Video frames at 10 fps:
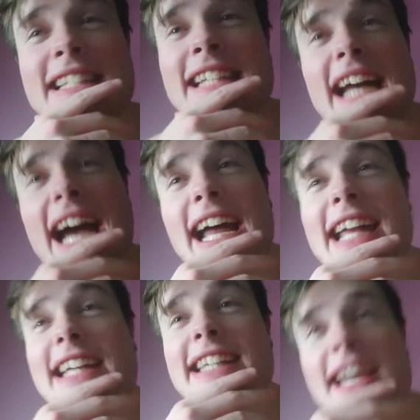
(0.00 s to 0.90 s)

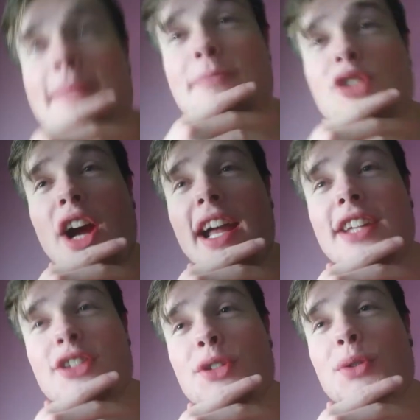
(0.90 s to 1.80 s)
I kept trying
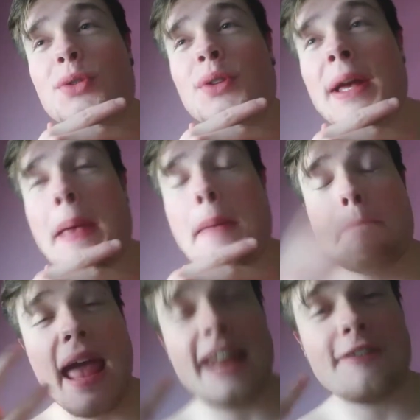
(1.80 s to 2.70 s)
to
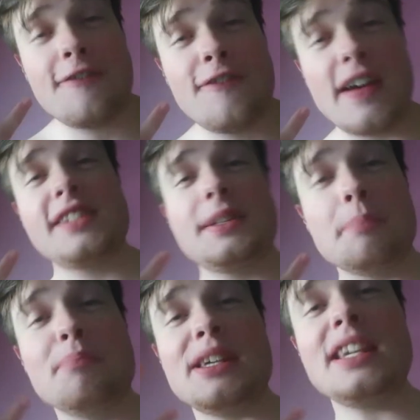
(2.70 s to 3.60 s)
manifest a
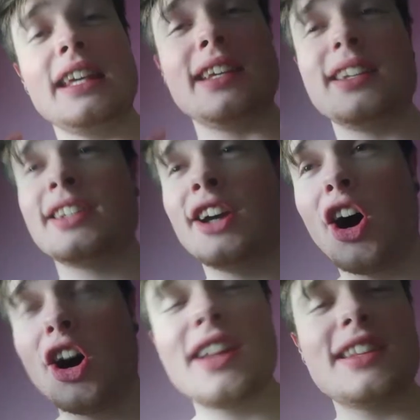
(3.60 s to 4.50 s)
being
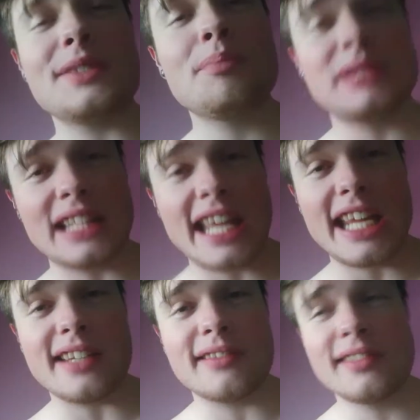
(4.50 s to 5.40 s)
onto this plane.
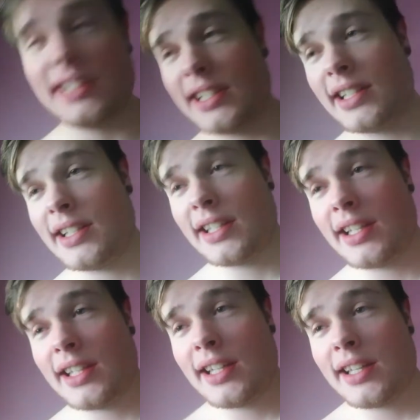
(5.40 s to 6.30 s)

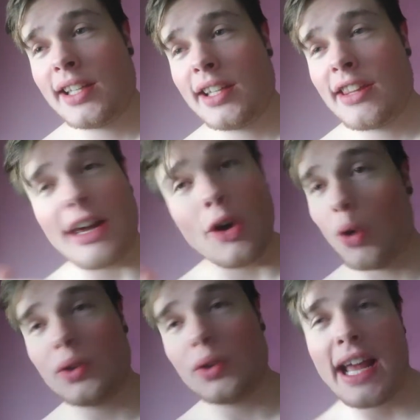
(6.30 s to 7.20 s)
That
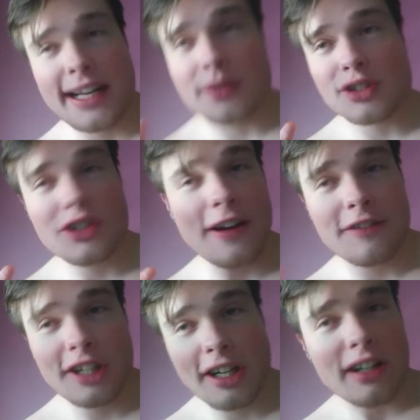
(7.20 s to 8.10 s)
whole night I was trying to
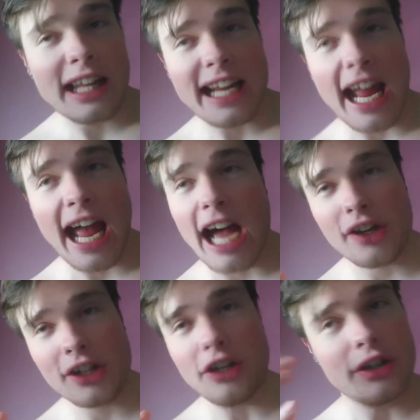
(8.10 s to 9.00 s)
figure out like how
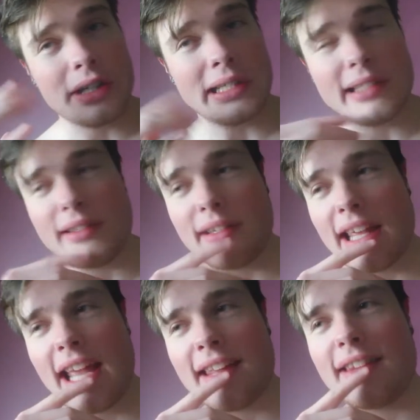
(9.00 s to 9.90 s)
to do it.
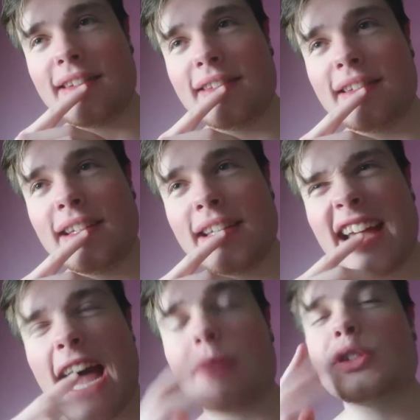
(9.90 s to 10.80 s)
And
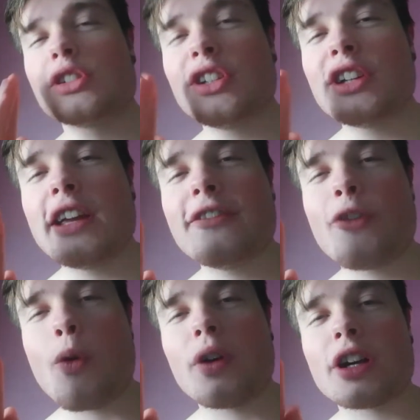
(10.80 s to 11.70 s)
I was looking
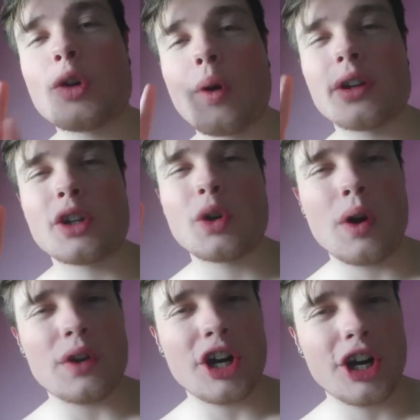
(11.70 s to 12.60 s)
for quote
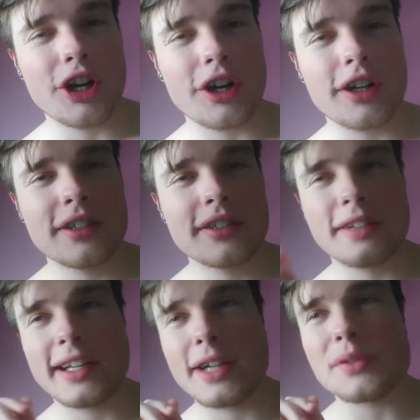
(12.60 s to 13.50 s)
unquote her,
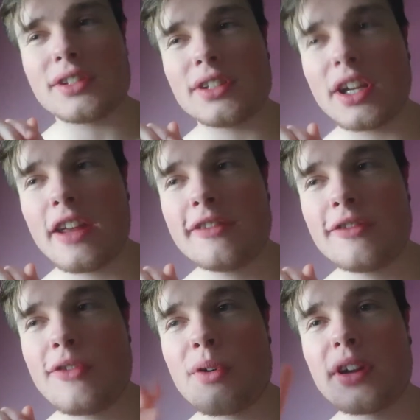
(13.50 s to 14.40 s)
right? I was looking
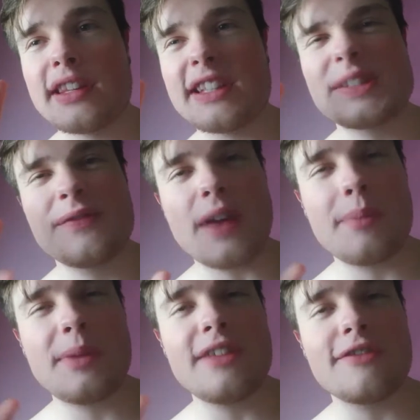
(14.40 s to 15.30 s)
for this
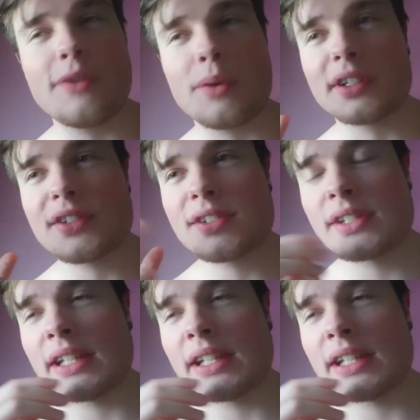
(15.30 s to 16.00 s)
feminine force.